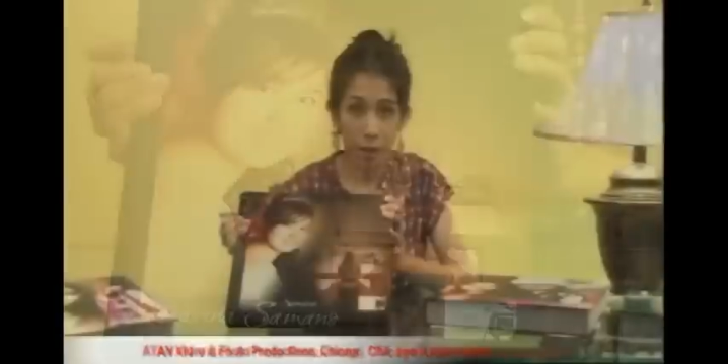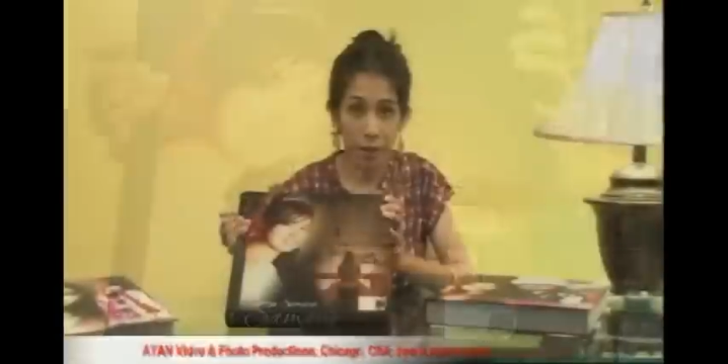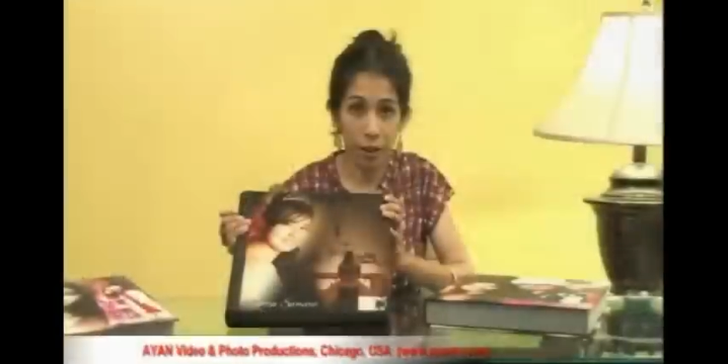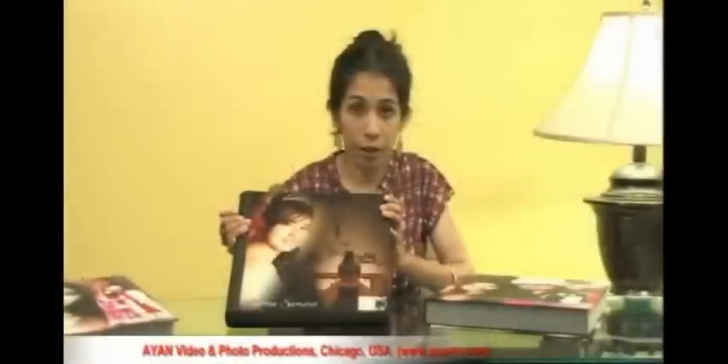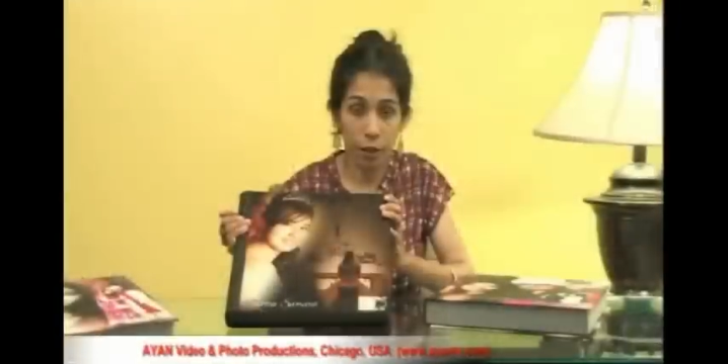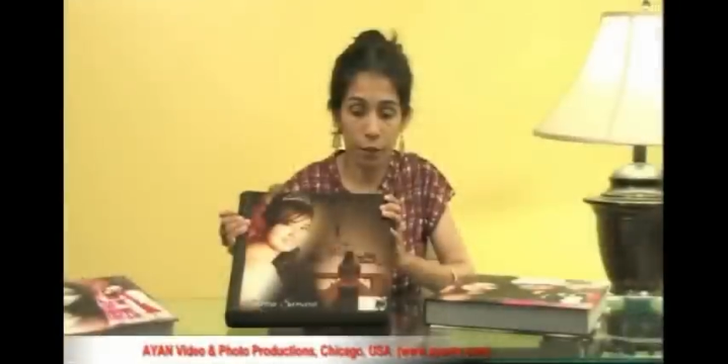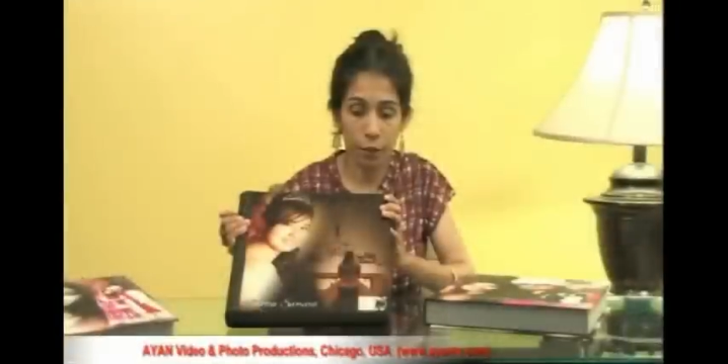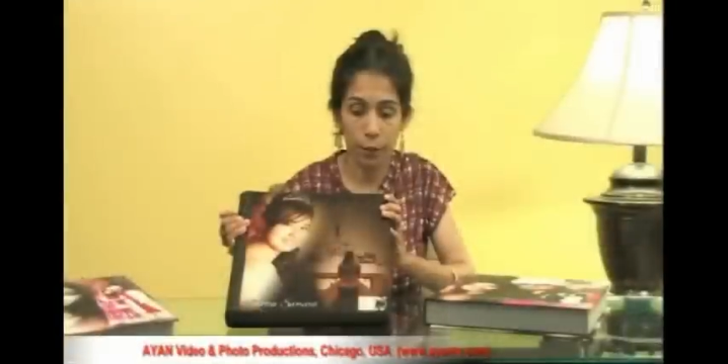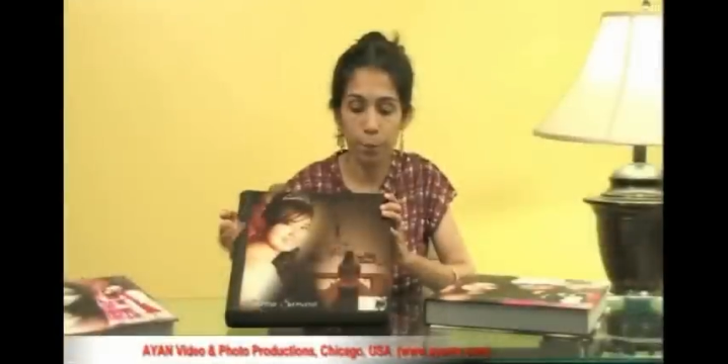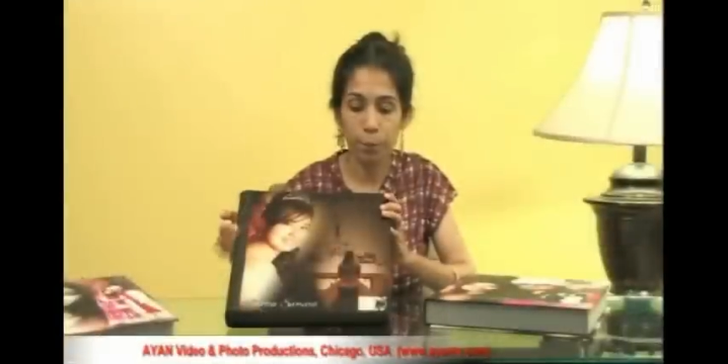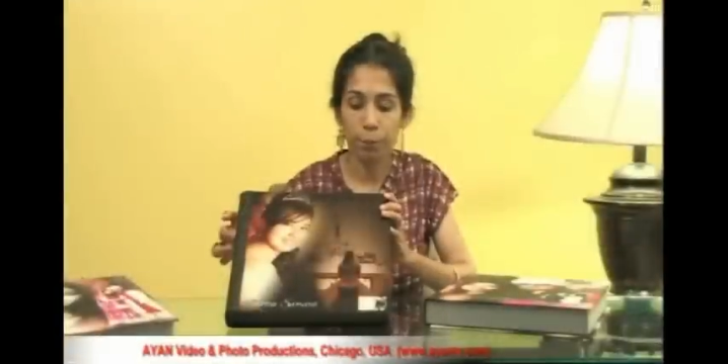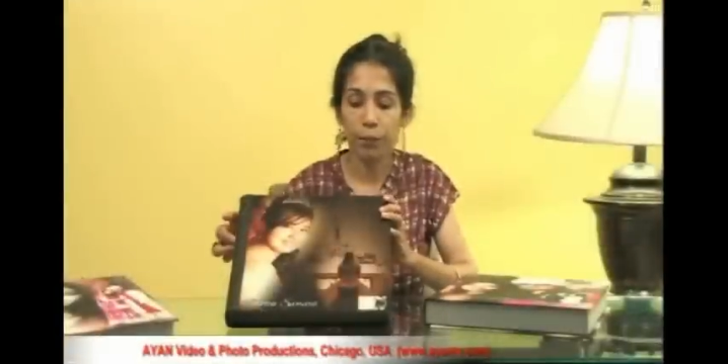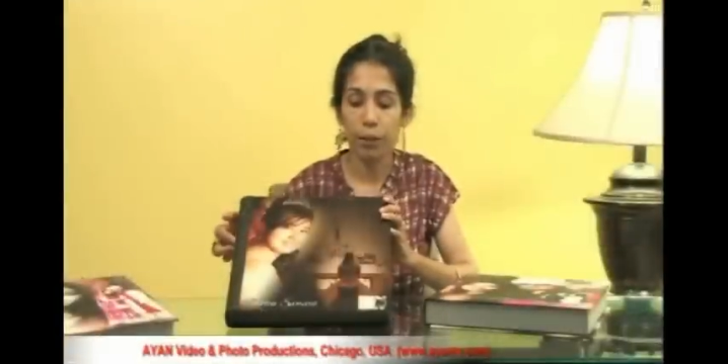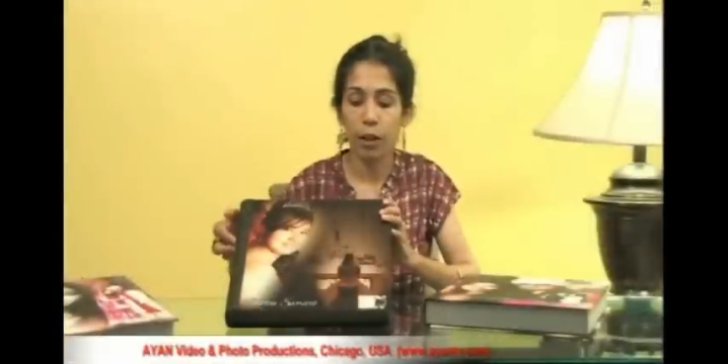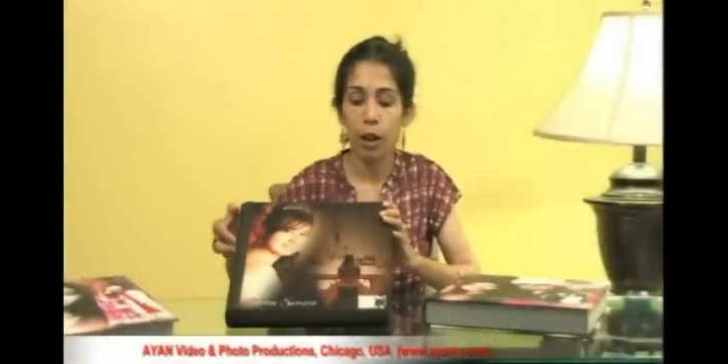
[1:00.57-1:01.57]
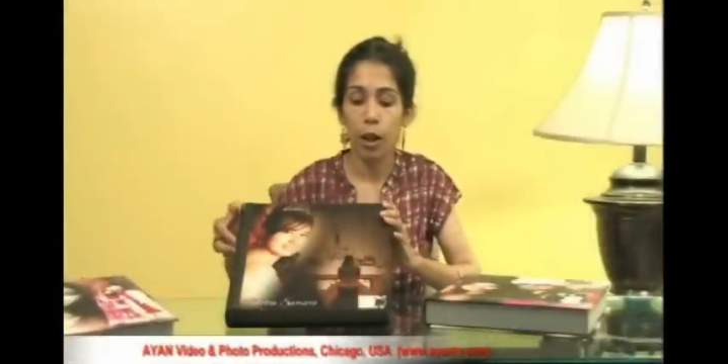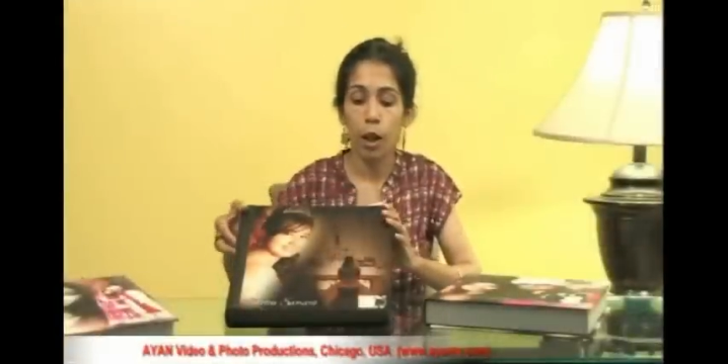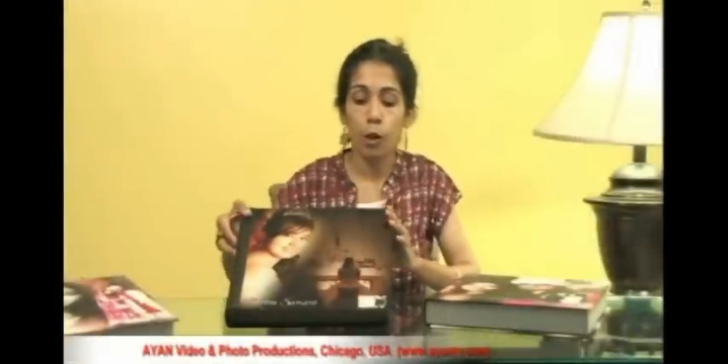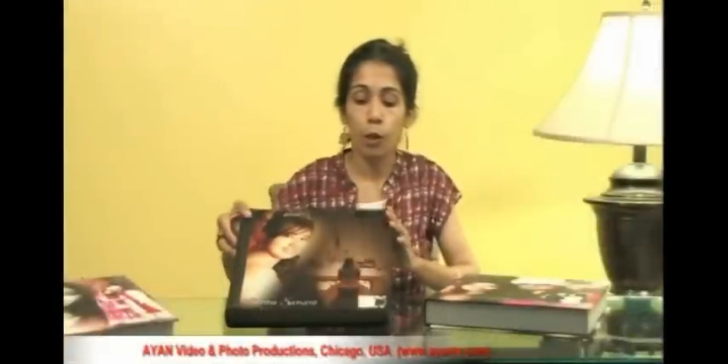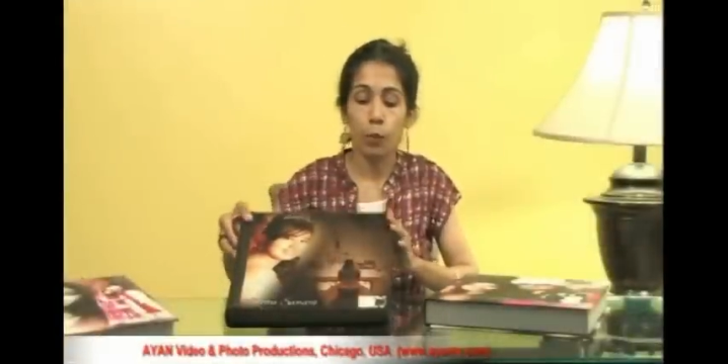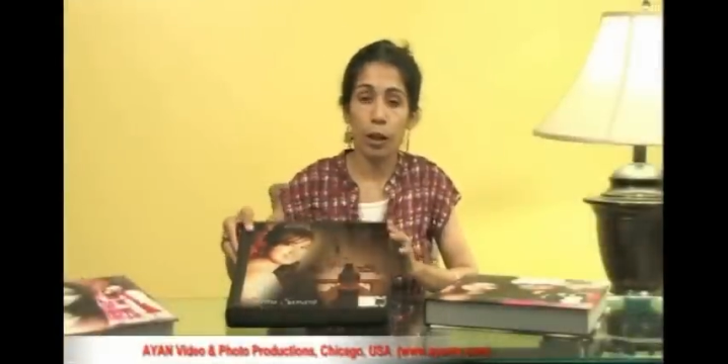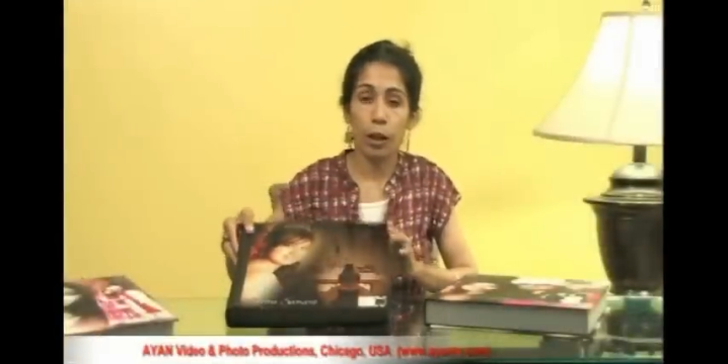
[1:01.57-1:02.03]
the cover. We